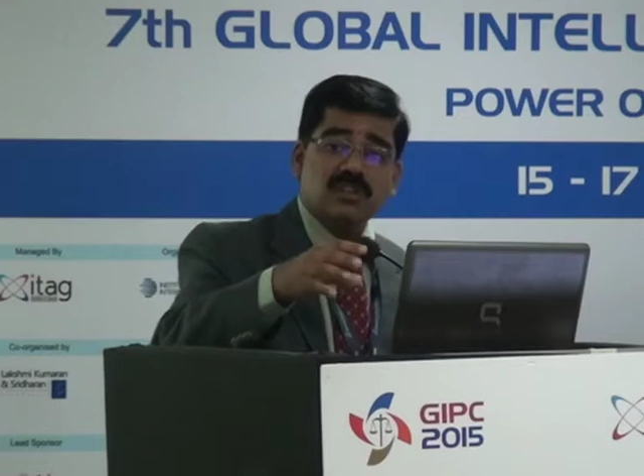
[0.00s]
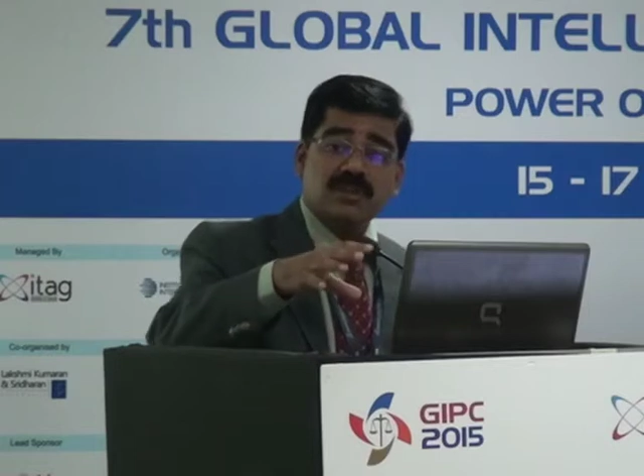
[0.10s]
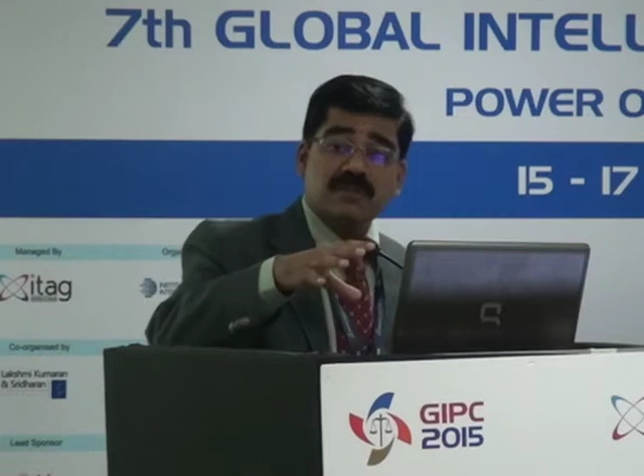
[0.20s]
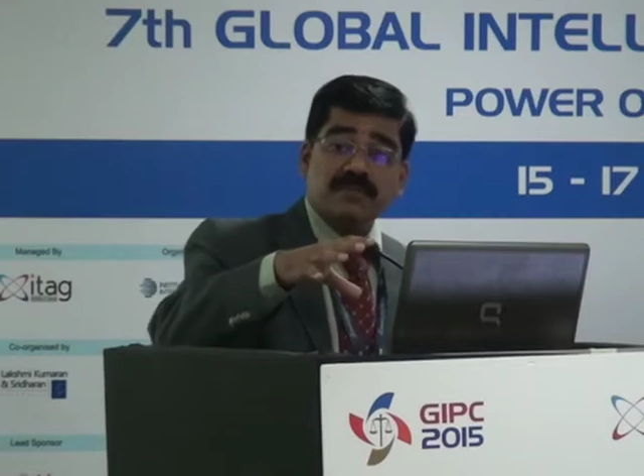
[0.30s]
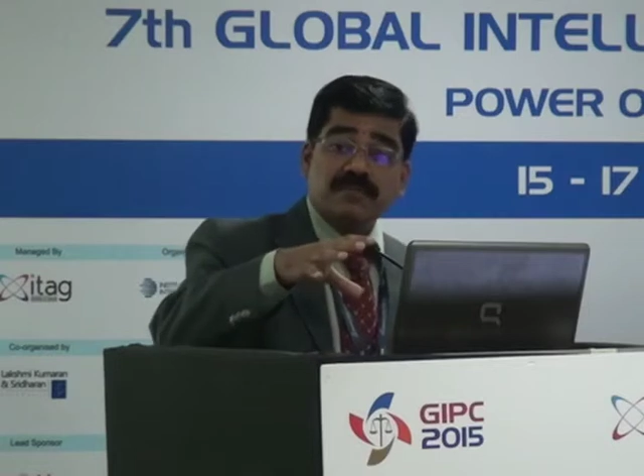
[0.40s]

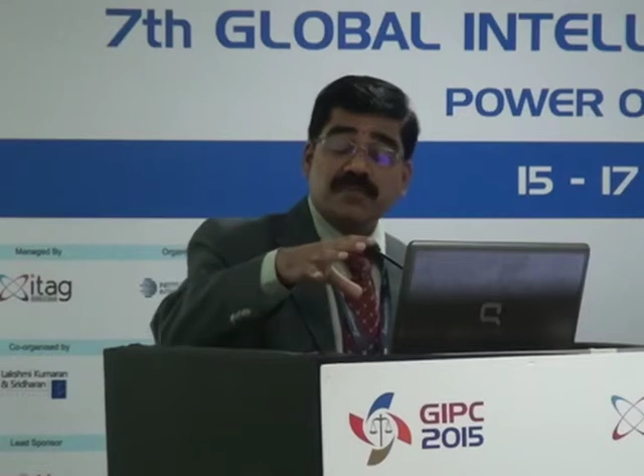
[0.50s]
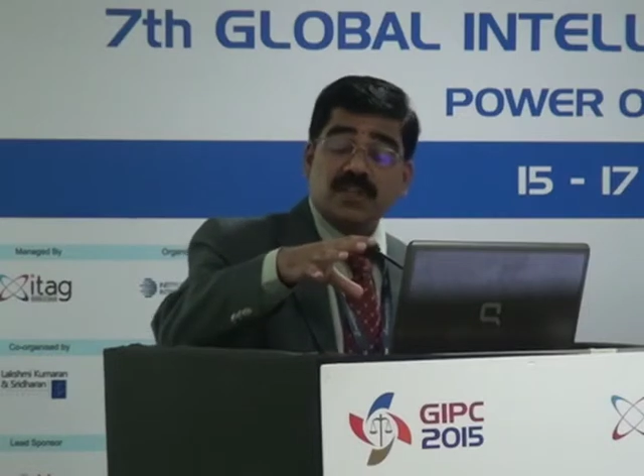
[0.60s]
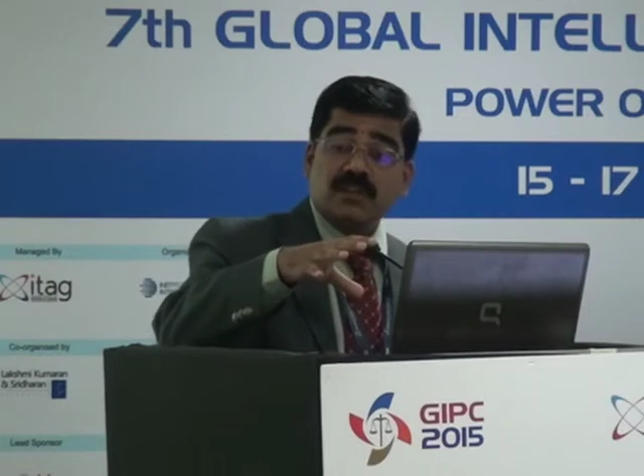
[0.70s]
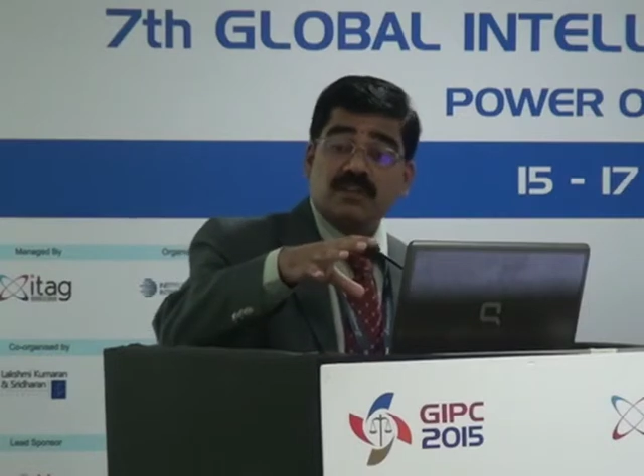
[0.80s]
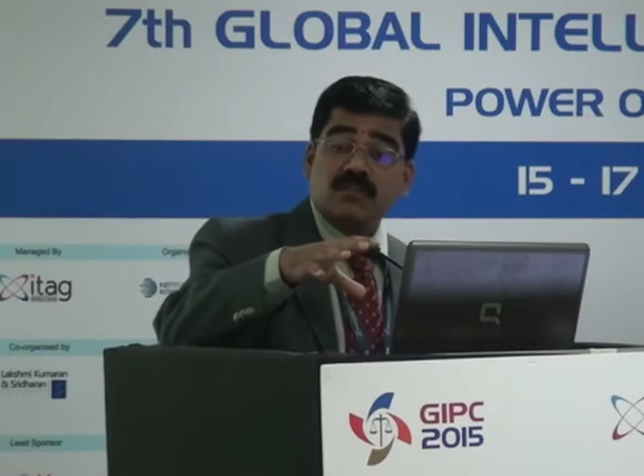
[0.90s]
on
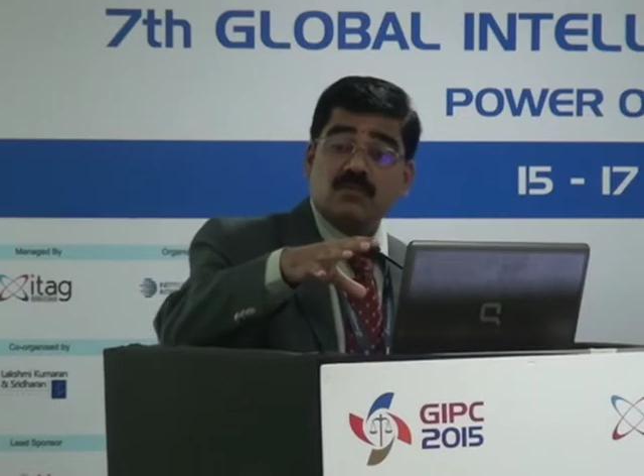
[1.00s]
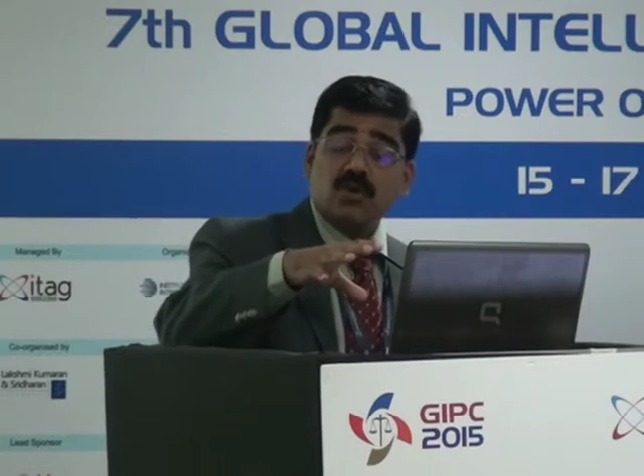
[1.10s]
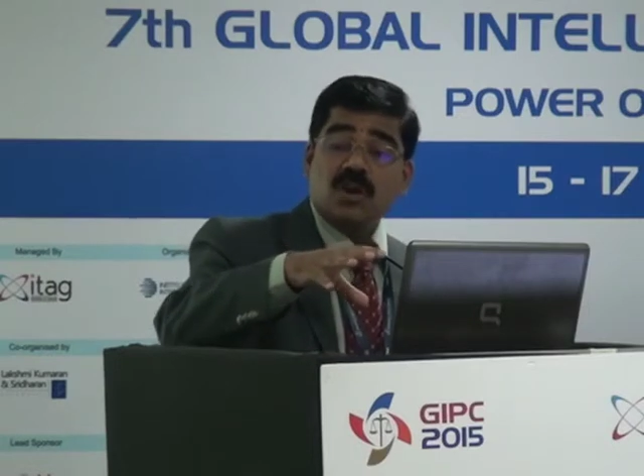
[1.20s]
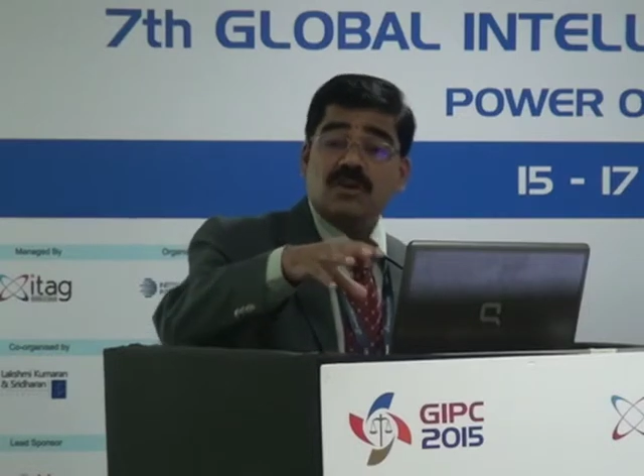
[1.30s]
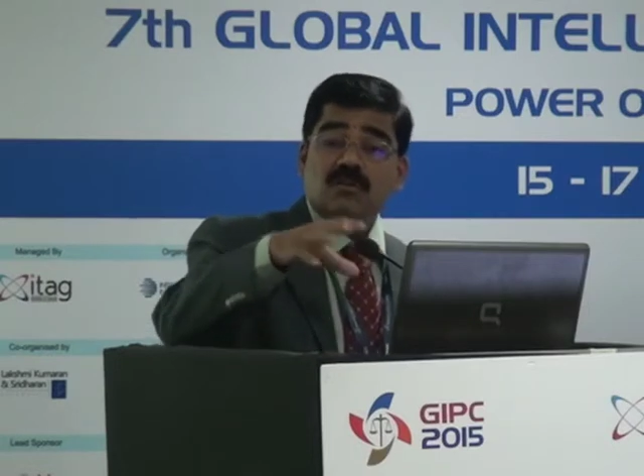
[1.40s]

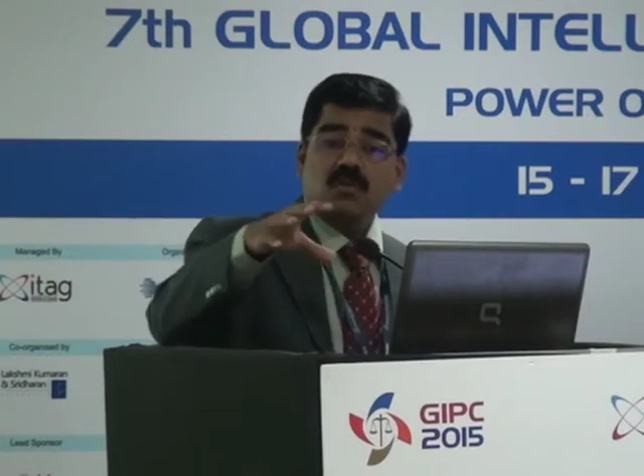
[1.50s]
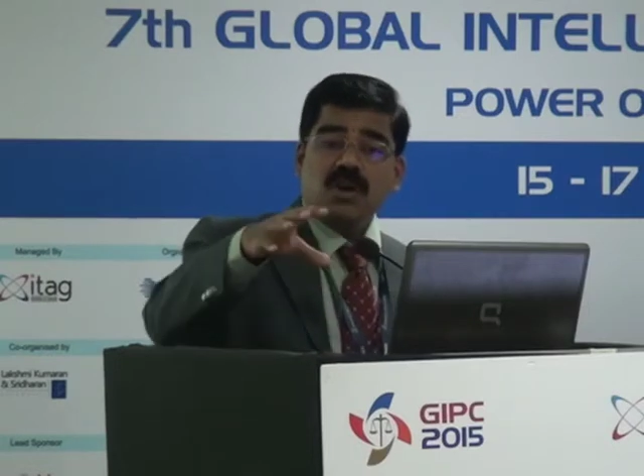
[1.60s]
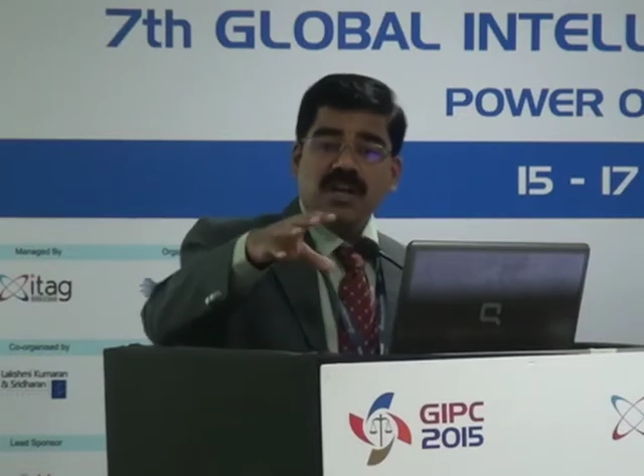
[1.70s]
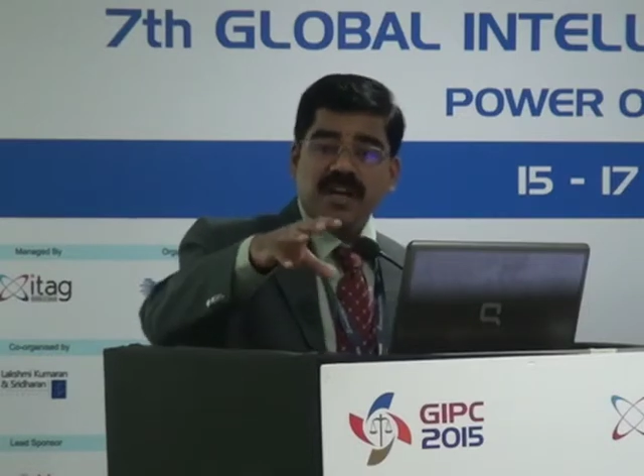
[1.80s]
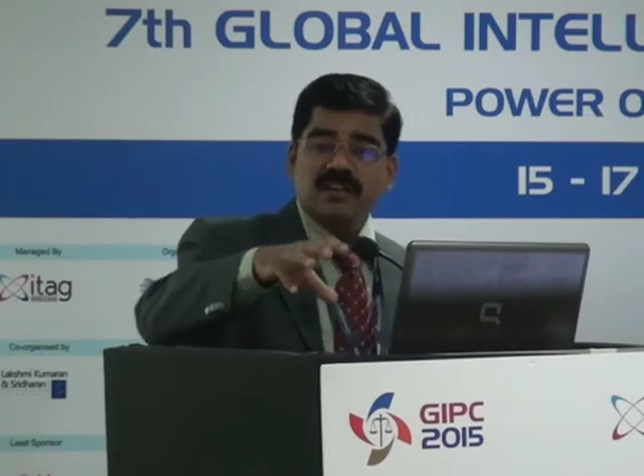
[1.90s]

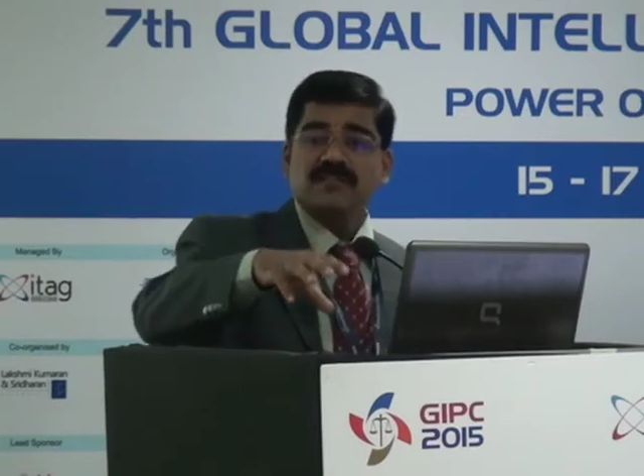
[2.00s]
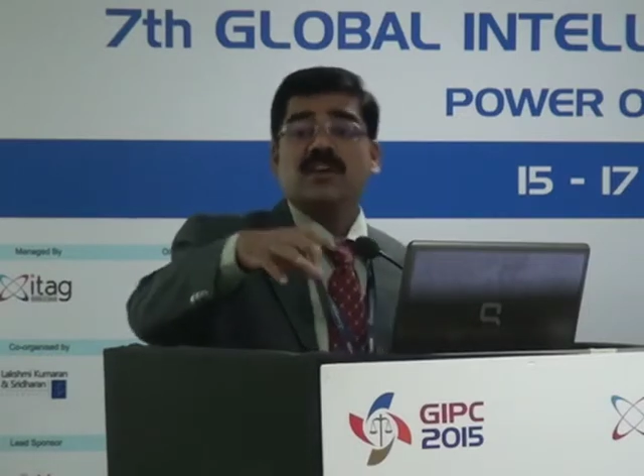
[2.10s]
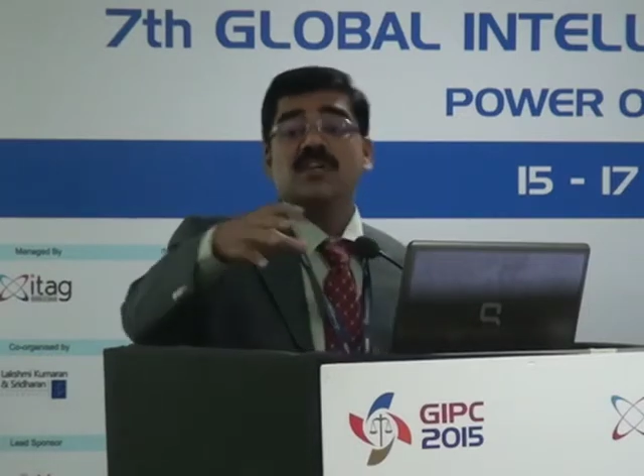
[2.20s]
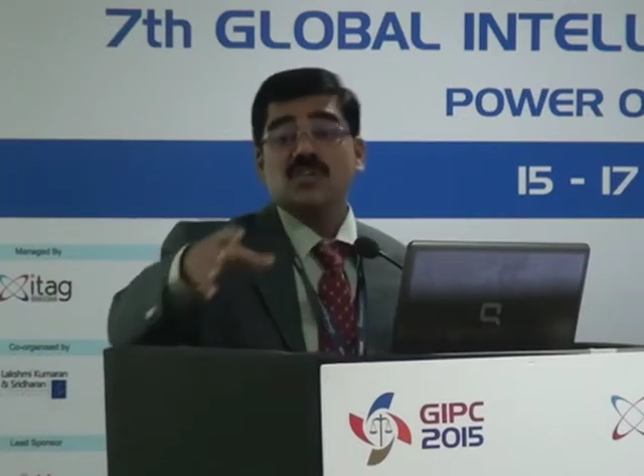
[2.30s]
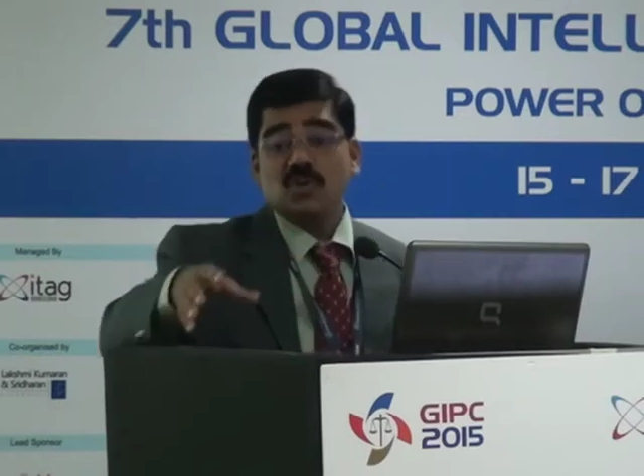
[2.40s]
what kind of
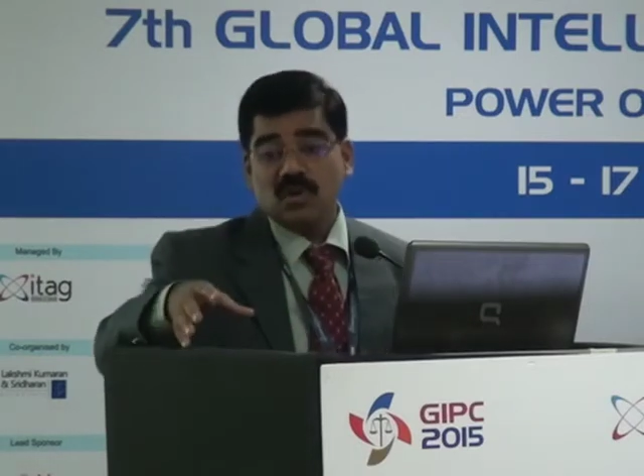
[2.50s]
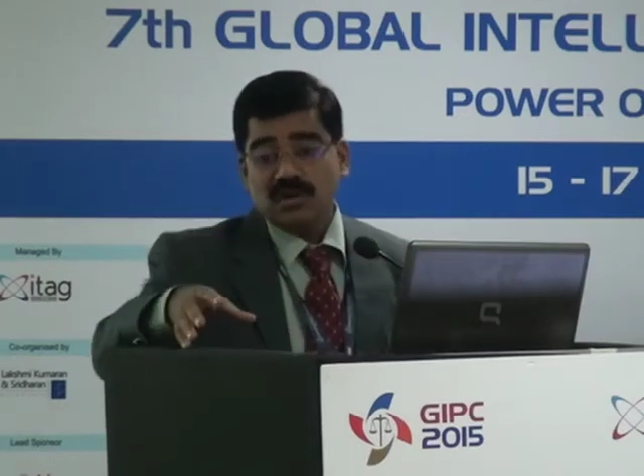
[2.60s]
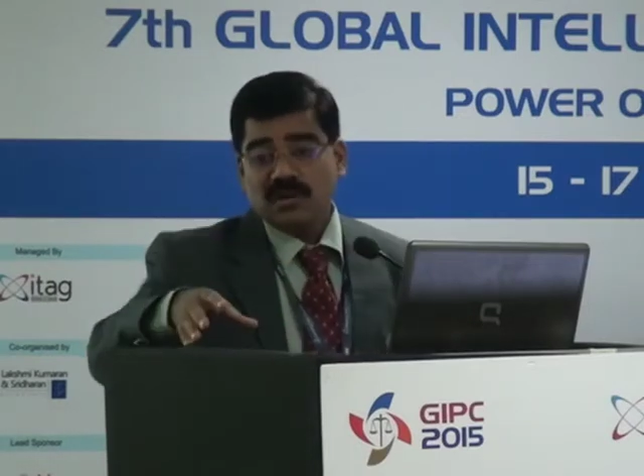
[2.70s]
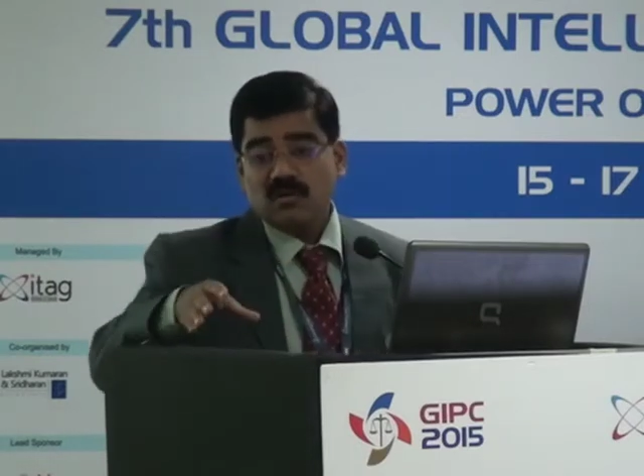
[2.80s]
control